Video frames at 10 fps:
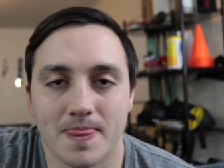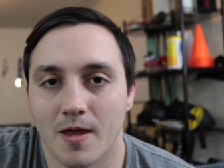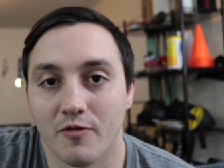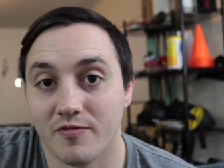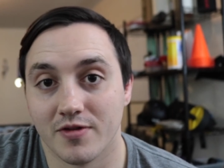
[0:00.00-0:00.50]

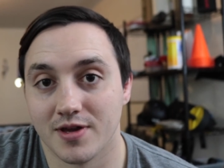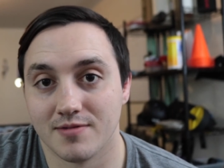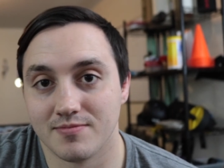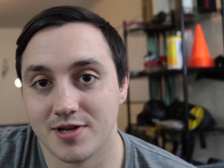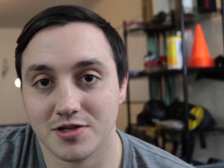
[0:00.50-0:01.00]

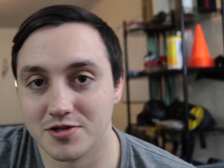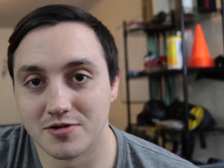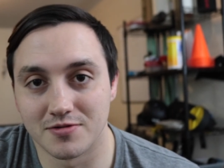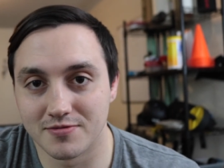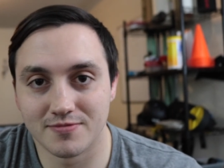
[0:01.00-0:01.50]
Hopefully
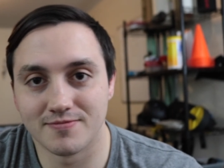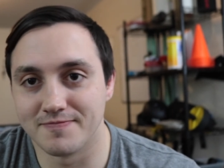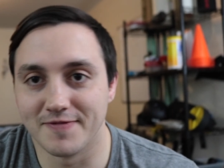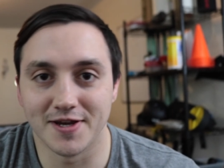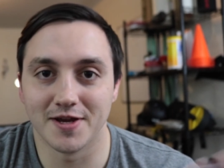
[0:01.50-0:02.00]
digital
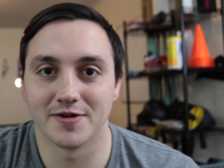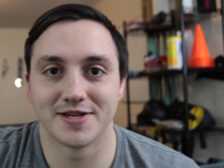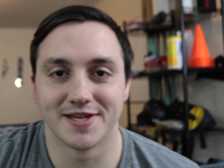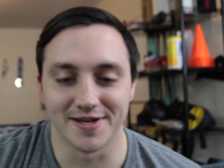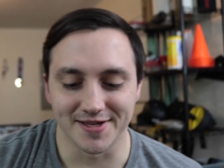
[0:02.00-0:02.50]
video is
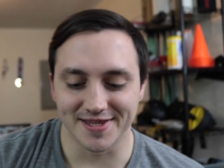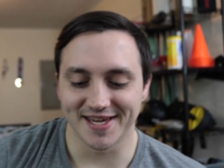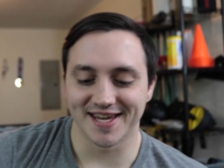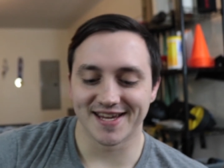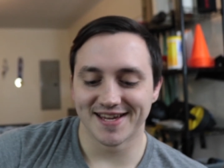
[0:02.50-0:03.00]
still a
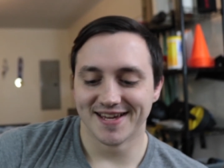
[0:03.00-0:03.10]
thing,